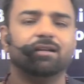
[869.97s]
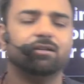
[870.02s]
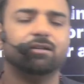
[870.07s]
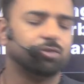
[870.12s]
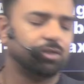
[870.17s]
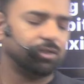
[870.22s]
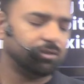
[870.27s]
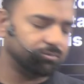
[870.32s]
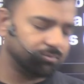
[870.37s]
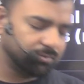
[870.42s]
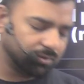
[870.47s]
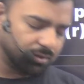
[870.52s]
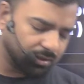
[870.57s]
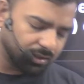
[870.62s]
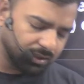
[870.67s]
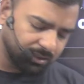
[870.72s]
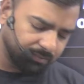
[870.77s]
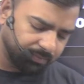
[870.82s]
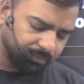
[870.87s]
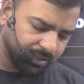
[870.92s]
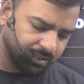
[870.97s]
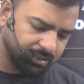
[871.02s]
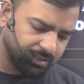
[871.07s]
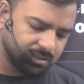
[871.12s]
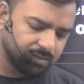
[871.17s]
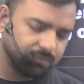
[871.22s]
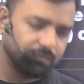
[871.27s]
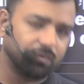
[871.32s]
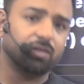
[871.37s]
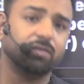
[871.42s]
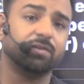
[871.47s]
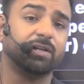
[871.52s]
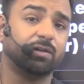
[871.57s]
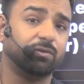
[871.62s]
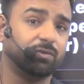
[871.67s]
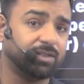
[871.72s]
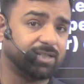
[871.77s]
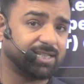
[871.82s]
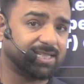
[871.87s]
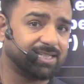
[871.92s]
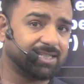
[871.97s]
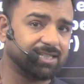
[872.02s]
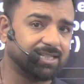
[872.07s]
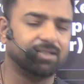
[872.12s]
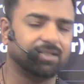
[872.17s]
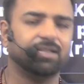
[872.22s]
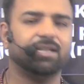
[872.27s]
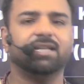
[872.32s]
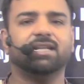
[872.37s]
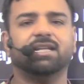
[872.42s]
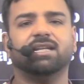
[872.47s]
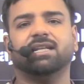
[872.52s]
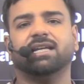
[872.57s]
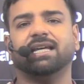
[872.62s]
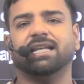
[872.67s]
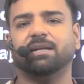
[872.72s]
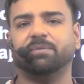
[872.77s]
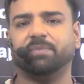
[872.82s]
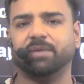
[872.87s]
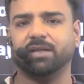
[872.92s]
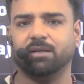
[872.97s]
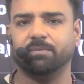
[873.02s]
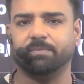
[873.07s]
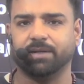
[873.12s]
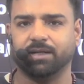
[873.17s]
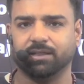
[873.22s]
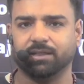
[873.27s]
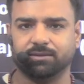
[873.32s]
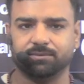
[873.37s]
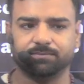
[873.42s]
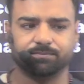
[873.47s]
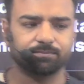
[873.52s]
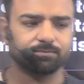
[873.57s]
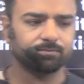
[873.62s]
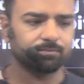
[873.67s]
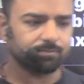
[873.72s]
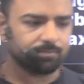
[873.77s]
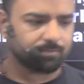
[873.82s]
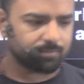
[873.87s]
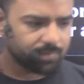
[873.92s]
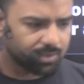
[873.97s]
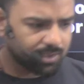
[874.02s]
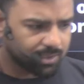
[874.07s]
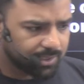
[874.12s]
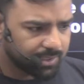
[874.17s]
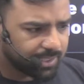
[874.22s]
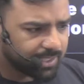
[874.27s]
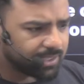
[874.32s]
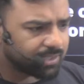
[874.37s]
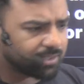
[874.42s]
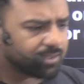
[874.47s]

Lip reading: all the planets revolve around the Sun in an elliptical path, and